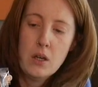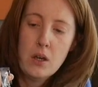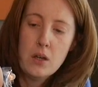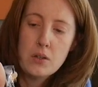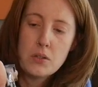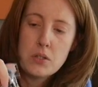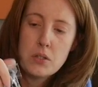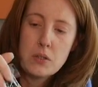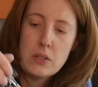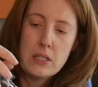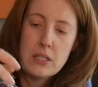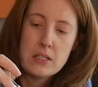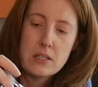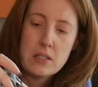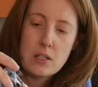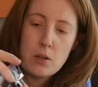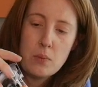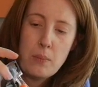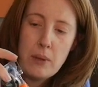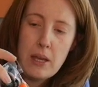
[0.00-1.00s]
Also in this
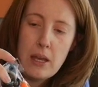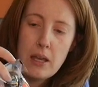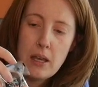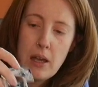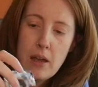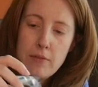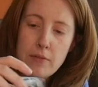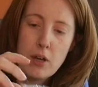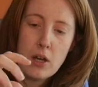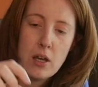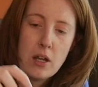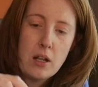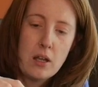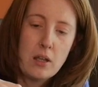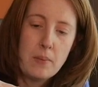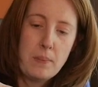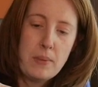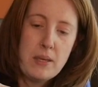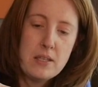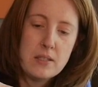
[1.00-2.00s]
little bag, I've got
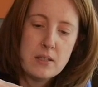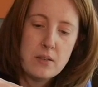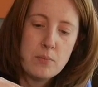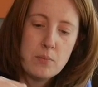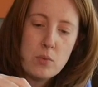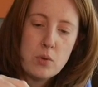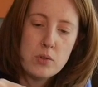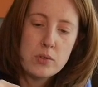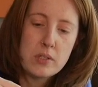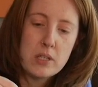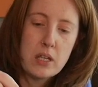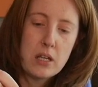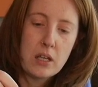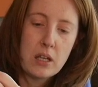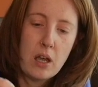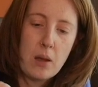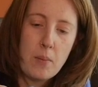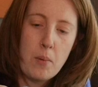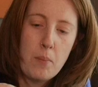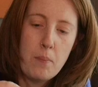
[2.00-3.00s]
a piece of moleskin, a
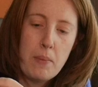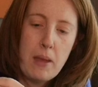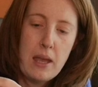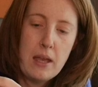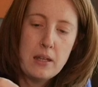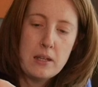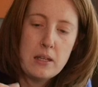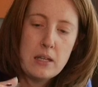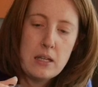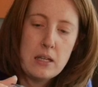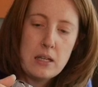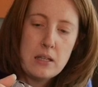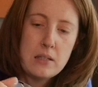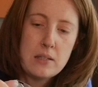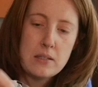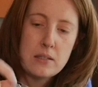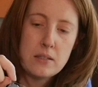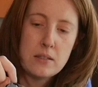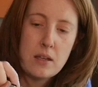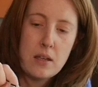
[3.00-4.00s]
couple
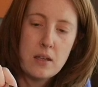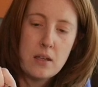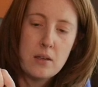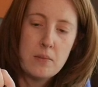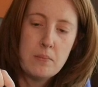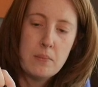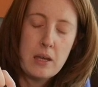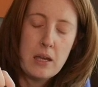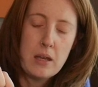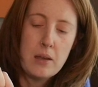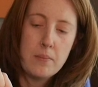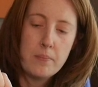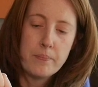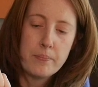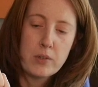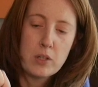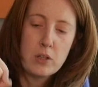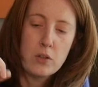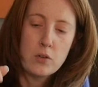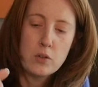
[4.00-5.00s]
band-aids, some
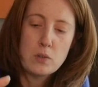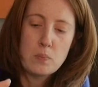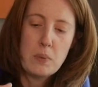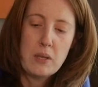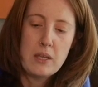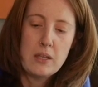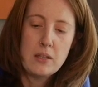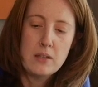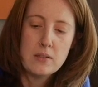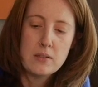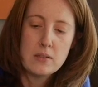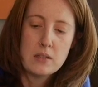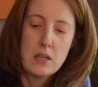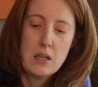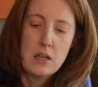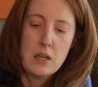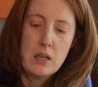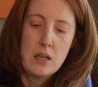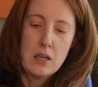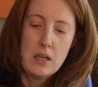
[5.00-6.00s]
clothespins,
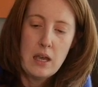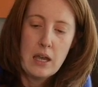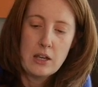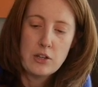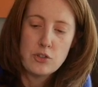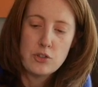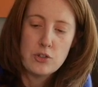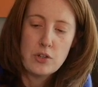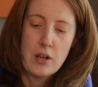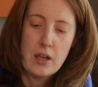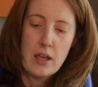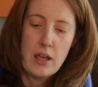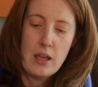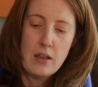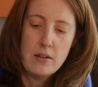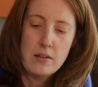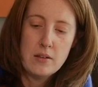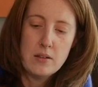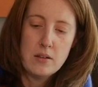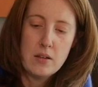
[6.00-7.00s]
extra
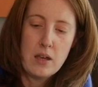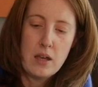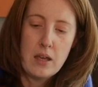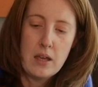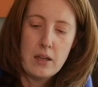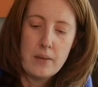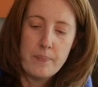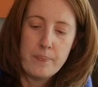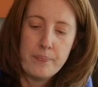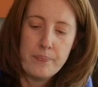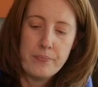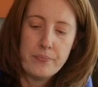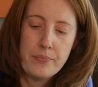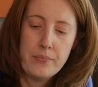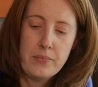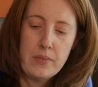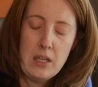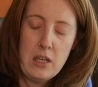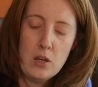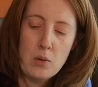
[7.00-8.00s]
head
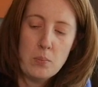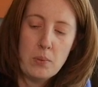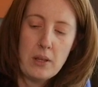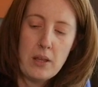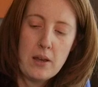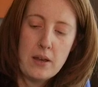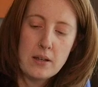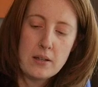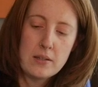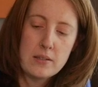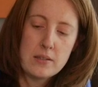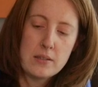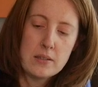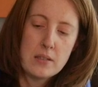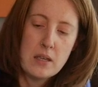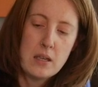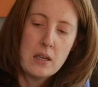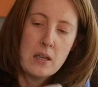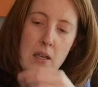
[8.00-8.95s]
earplugs,